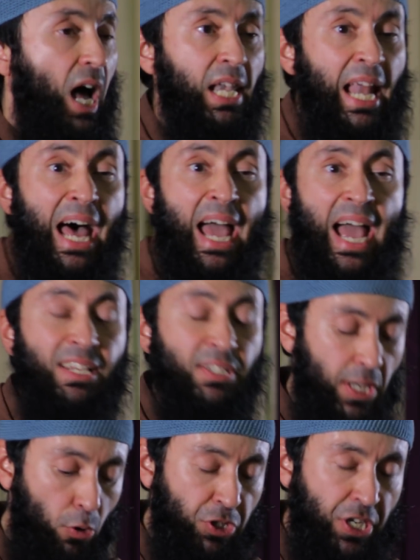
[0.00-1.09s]
Allah
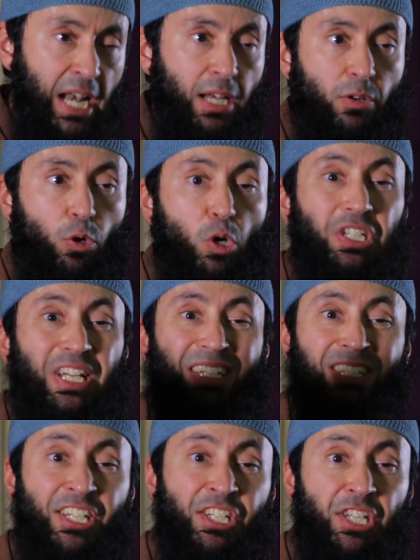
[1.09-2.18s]
Azza wa Jal, whose
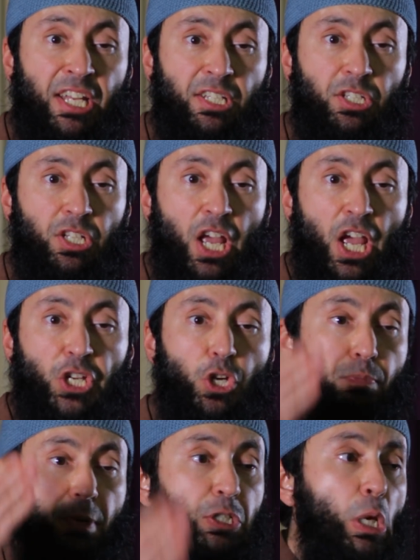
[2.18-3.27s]
existence
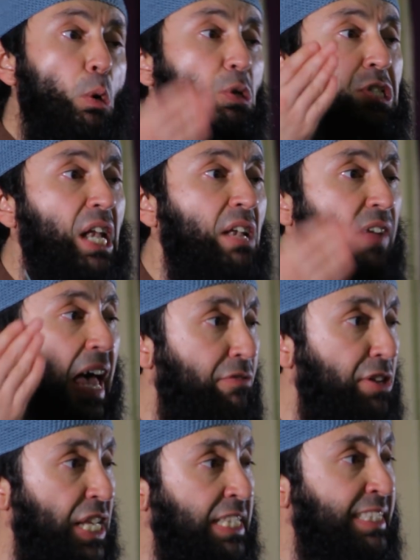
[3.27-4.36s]
should be so
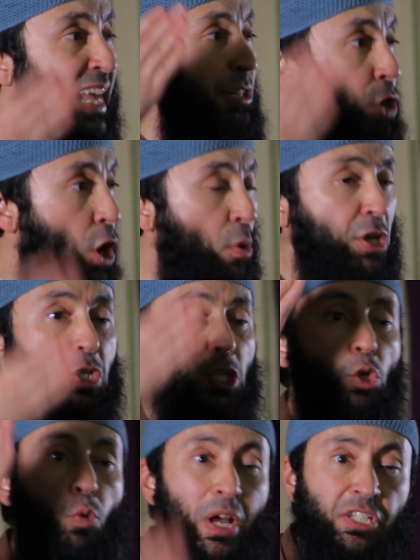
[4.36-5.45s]
self-evident that no one should
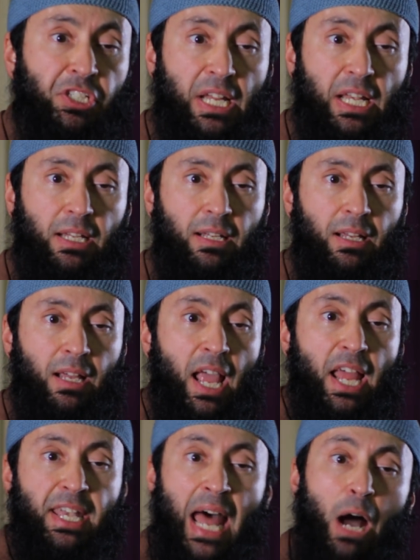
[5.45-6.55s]
question.
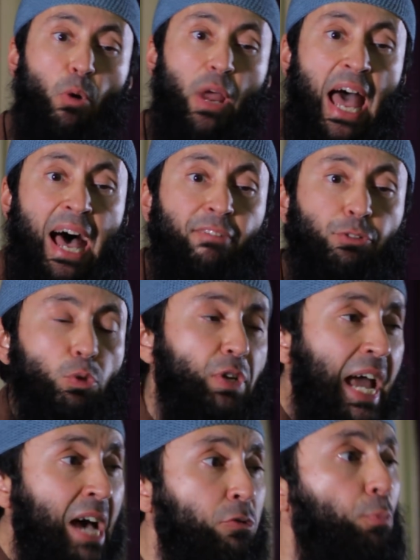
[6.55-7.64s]
Now we have to
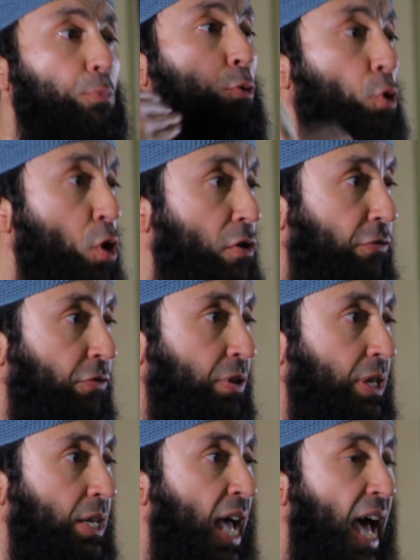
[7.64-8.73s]
gather proof
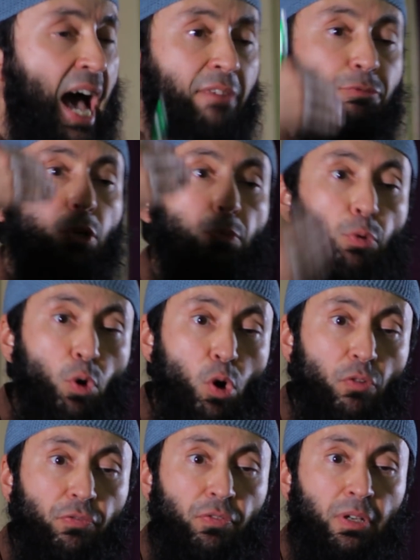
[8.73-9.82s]
after
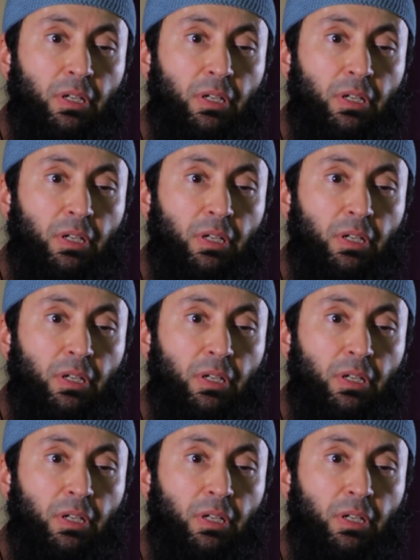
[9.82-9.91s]
proof